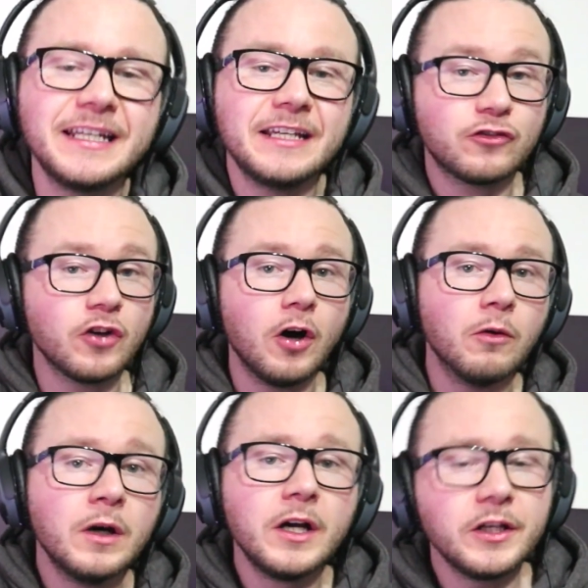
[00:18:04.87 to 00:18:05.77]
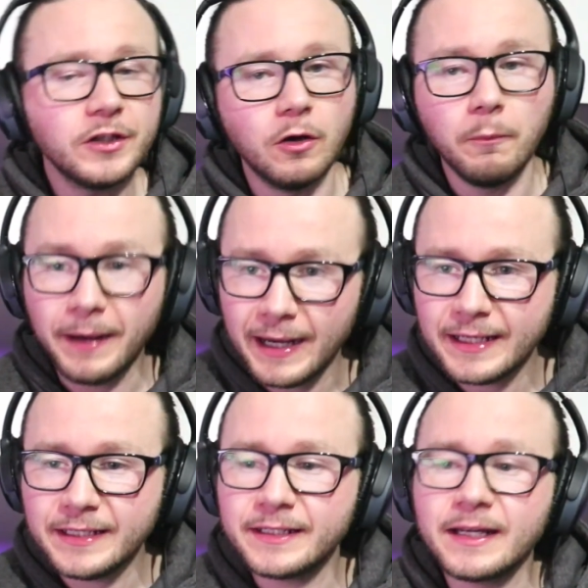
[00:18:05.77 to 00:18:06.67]
it. So, you know,
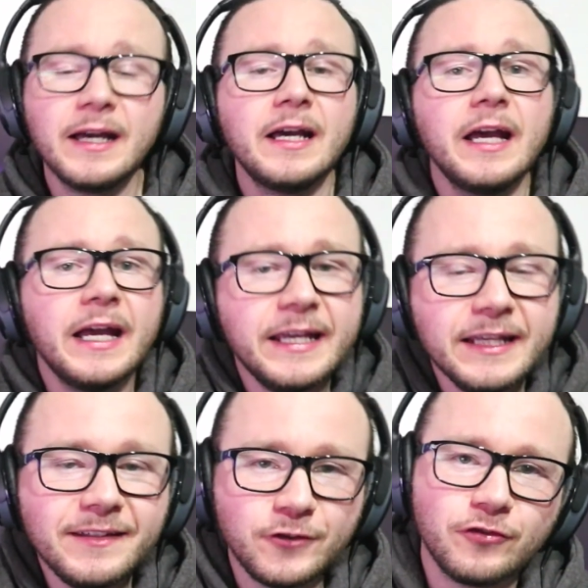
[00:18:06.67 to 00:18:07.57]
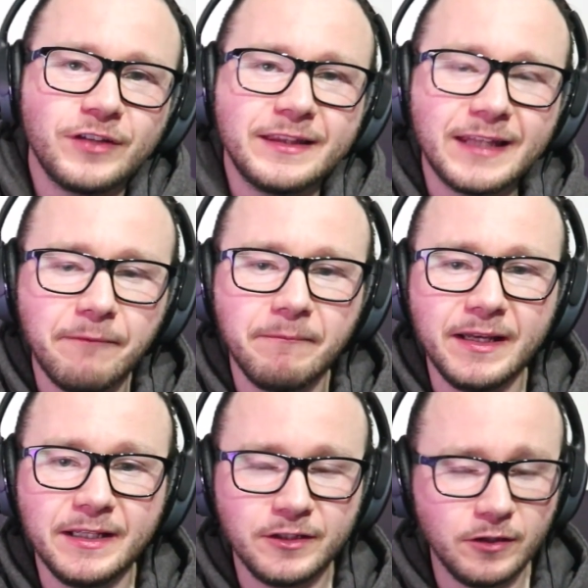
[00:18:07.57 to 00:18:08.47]
Pike, he just said, then,
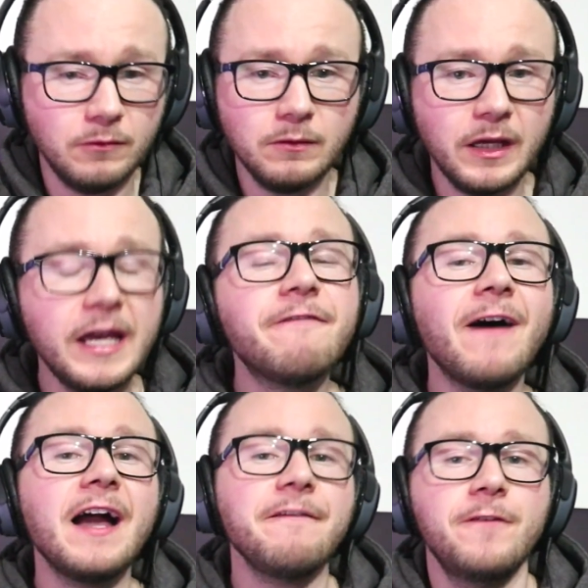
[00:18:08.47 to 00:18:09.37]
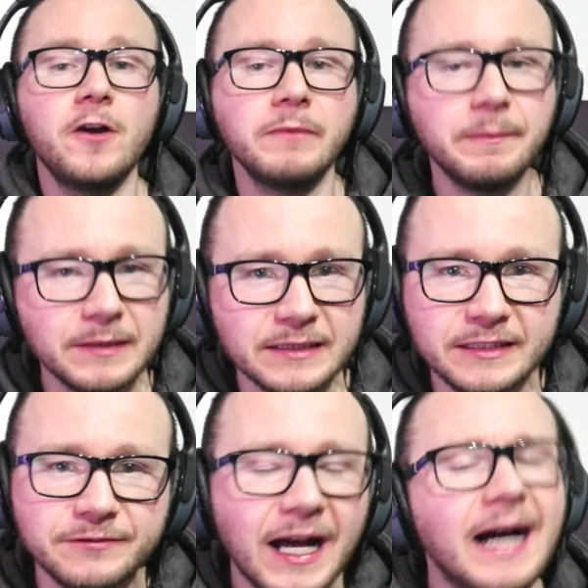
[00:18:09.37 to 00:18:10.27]
mate, you know, if I firmly
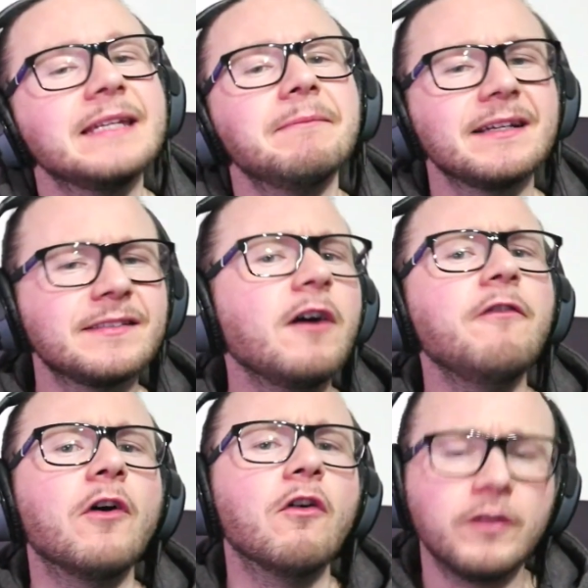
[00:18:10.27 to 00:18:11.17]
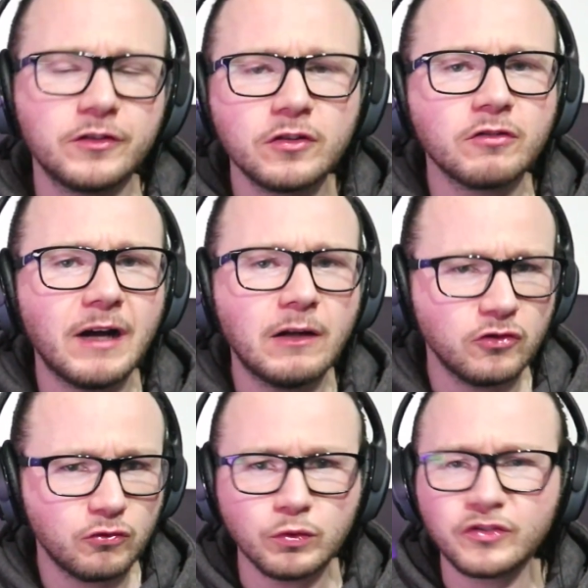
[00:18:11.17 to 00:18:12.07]
believe that handing myself over to the
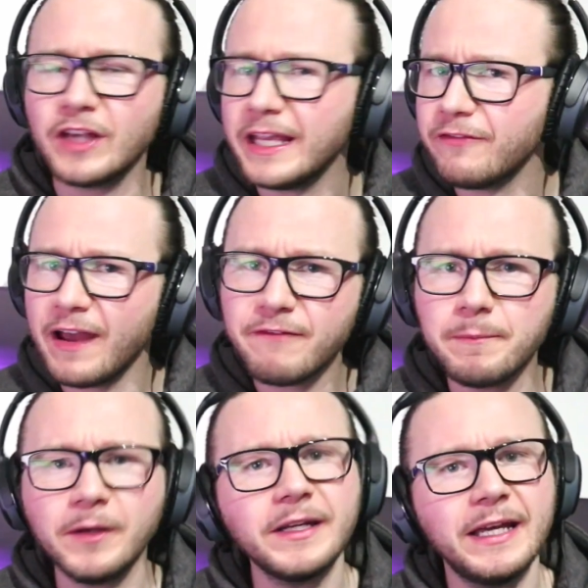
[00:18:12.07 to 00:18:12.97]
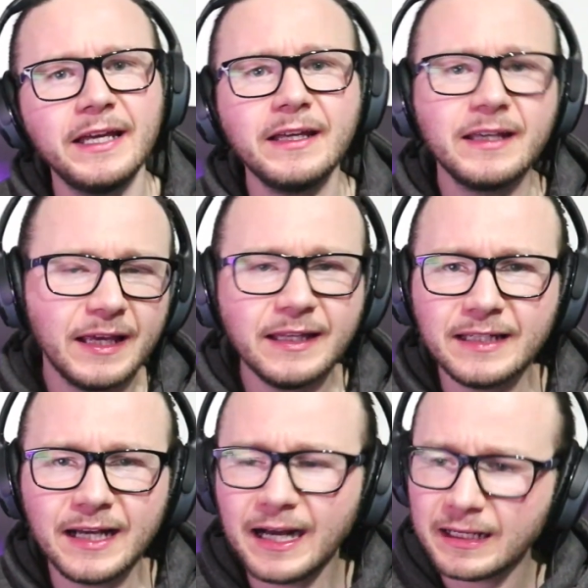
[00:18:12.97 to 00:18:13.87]
grounders would save everybody here in the
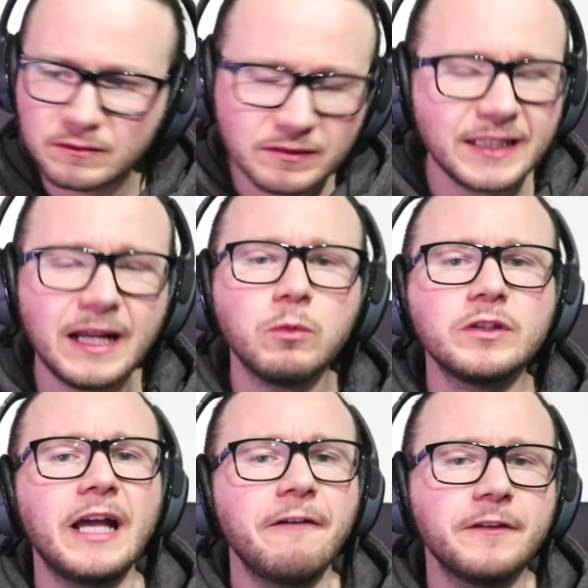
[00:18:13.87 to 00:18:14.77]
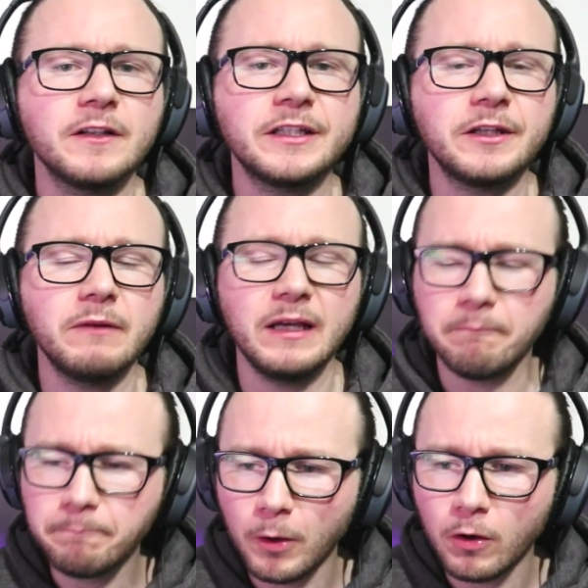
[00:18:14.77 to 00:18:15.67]
Ark, then I would definitely do it.
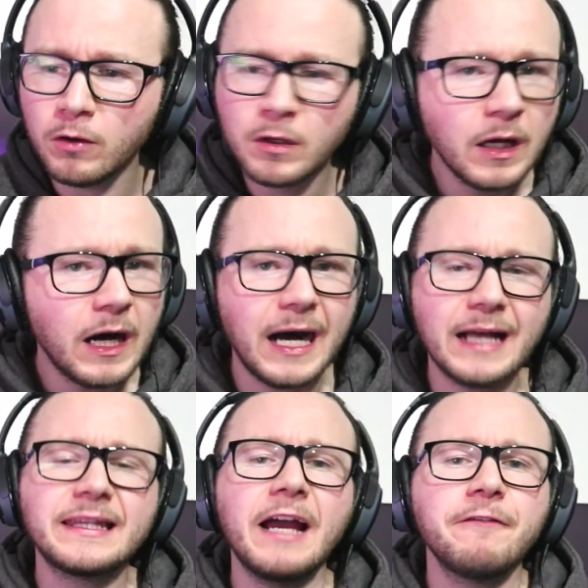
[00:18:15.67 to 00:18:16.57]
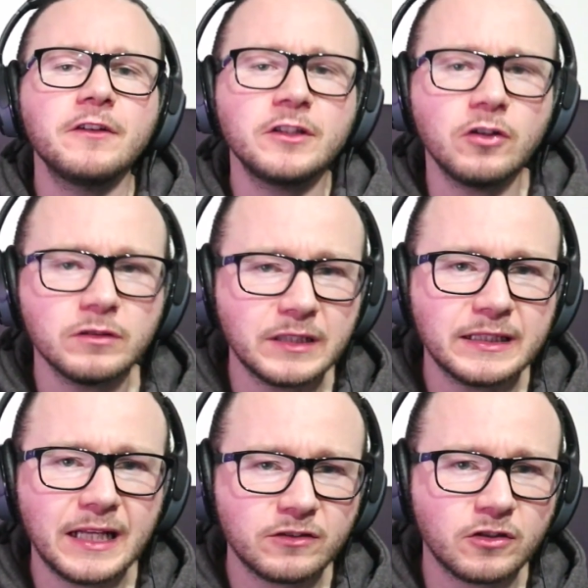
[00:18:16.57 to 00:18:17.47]
But I definitely don't think
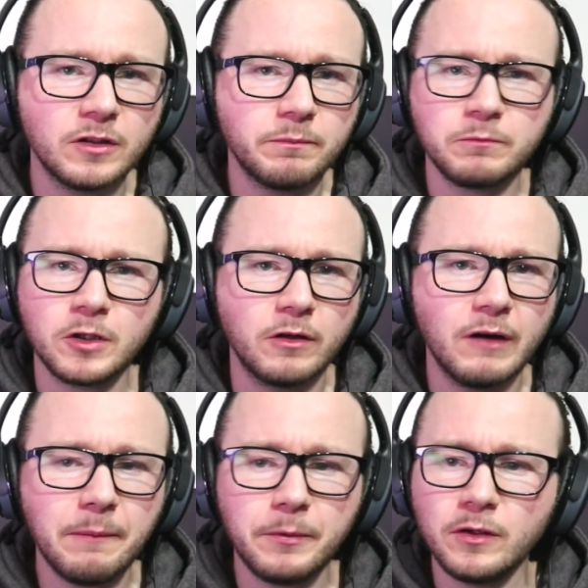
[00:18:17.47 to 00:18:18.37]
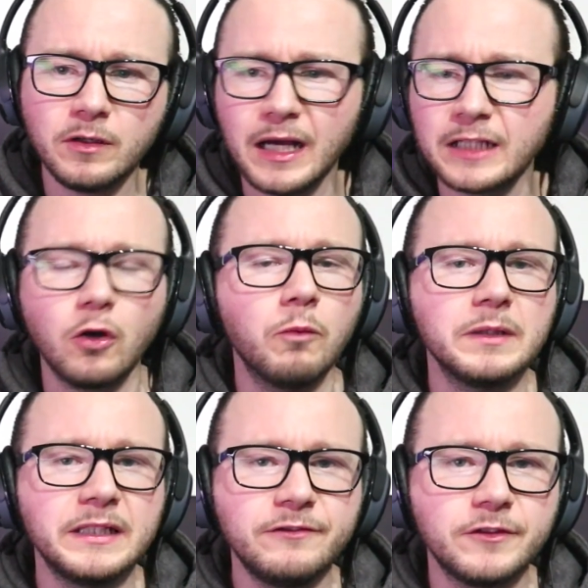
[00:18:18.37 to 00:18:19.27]
that's gonna gonna happen. I don't
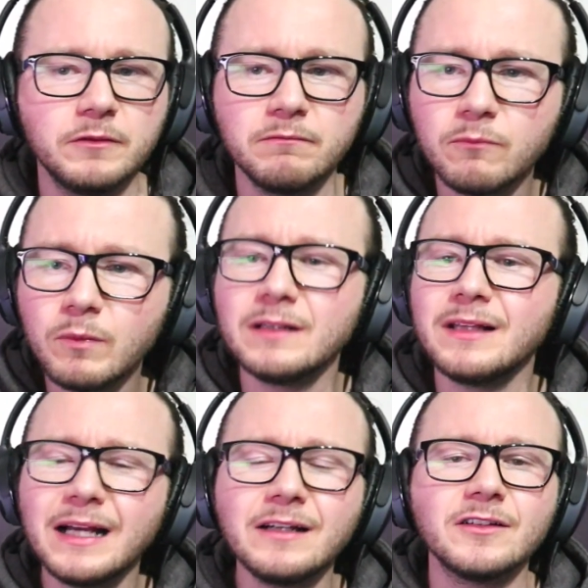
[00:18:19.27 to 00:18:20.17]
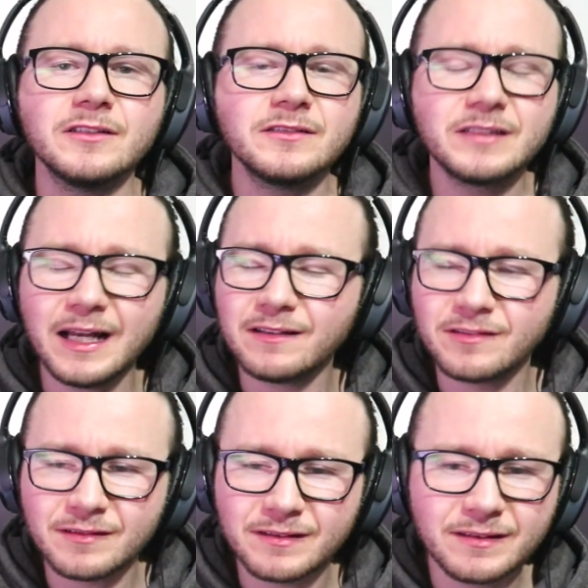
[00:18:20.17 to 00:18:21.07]
believe them. Well, hang on,
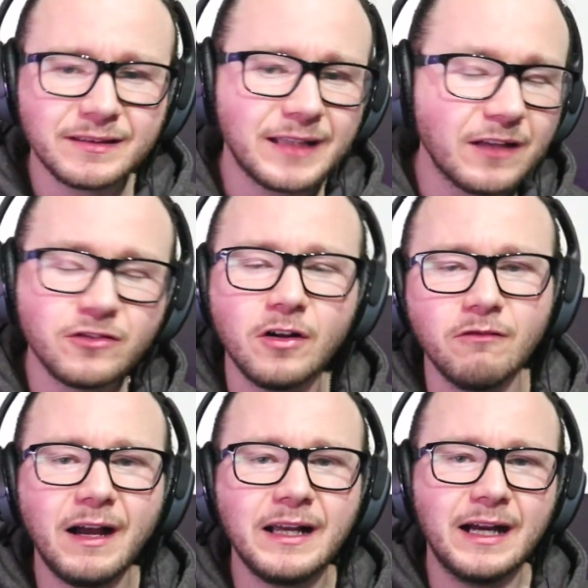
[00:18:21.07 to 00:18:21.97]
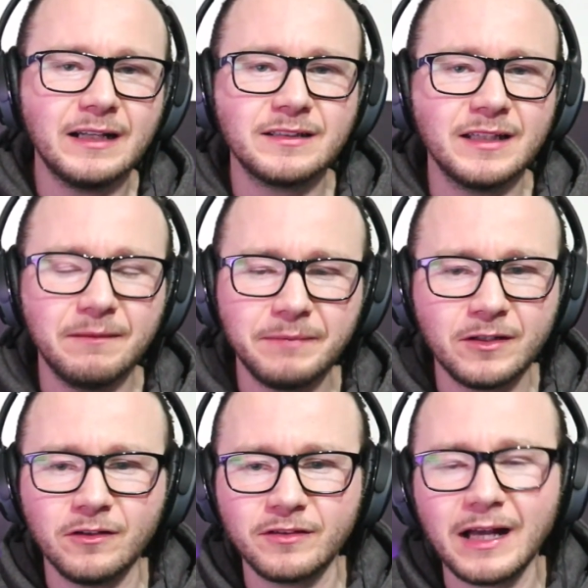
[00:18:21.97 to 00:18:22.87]
that's that's not right actually,
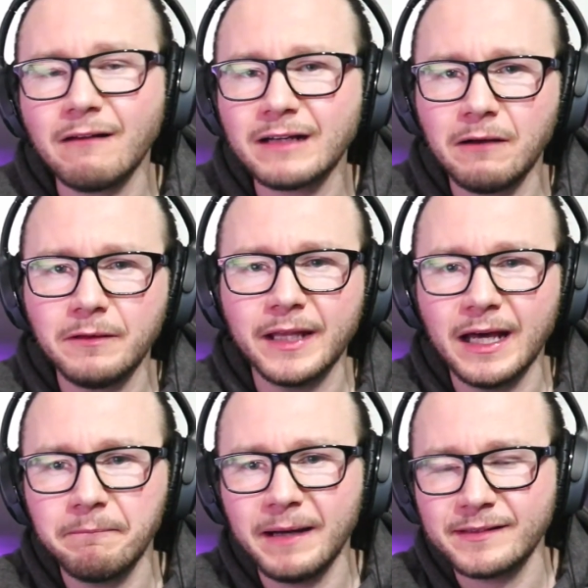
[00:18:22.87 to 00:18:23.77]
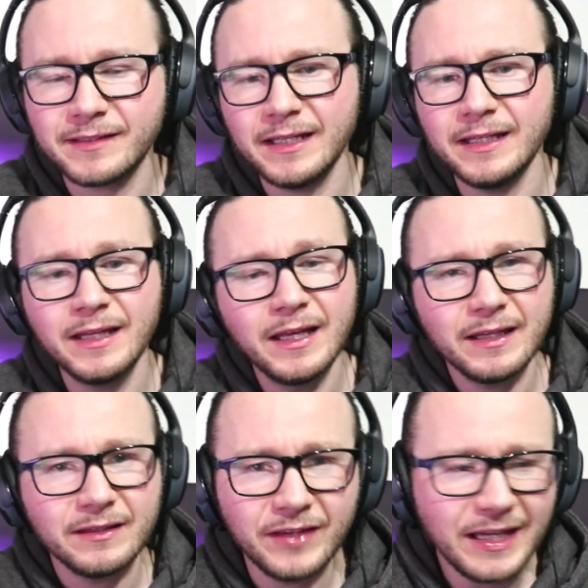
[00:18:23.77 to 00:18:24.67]
because I'll counter that by saying
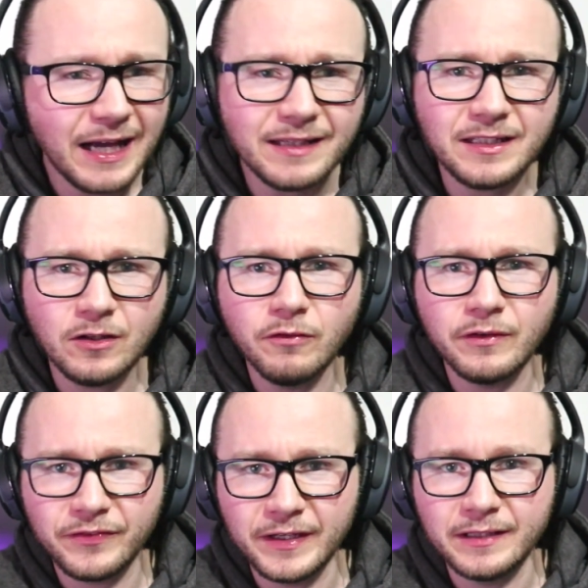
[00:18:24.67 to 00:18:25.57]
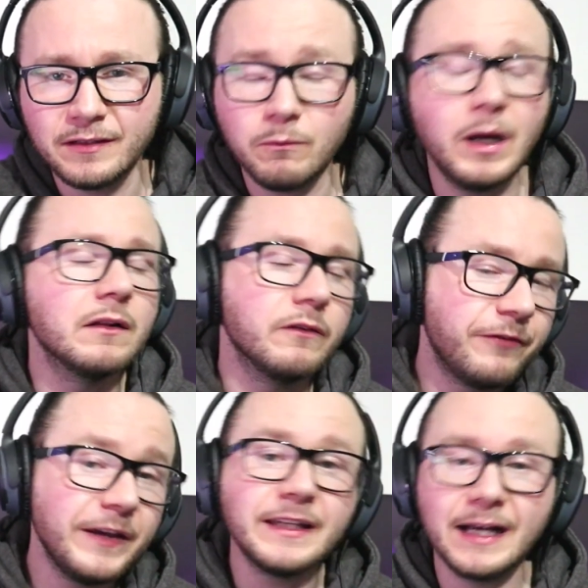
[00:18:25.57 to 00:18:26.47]
they handed over Finn. Well,
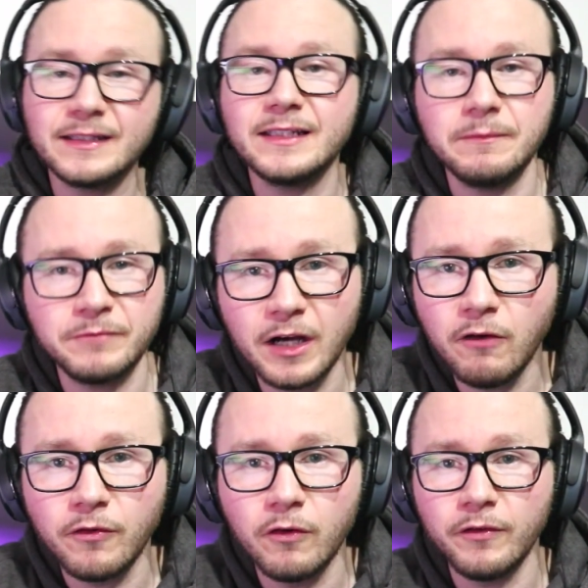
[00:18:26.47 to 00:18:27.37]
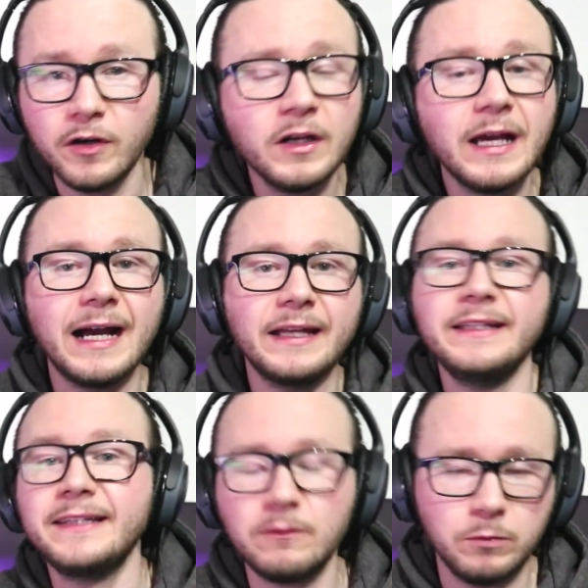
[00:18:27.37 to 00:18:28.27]
Finn handed himself over, and it
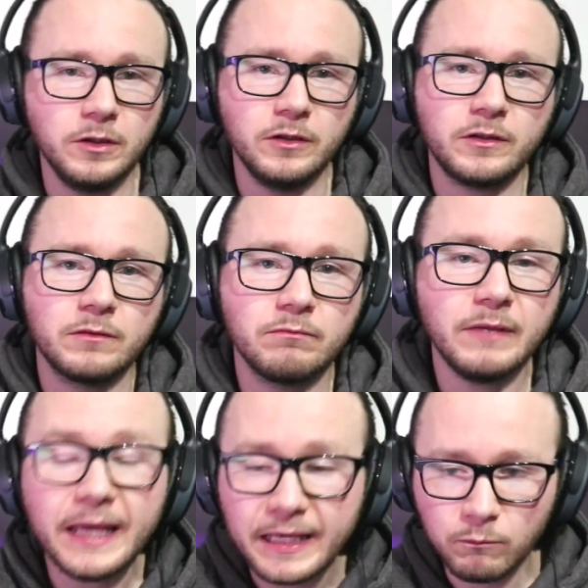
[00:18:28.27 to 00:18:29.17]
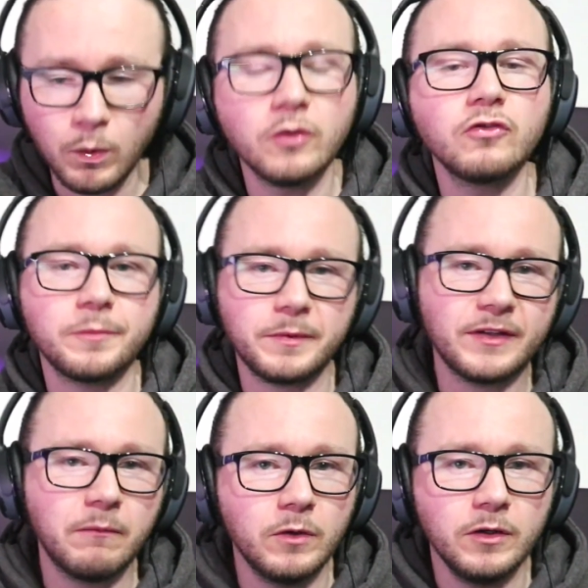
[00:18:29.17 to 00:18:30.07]
did work it
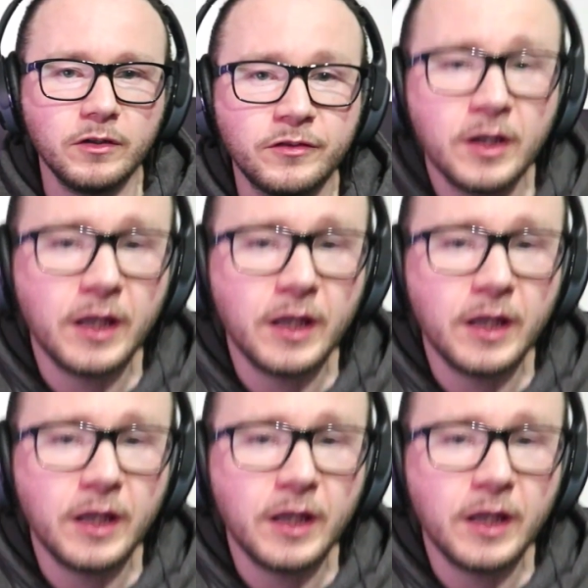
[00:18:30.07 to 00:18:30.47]
100% worked.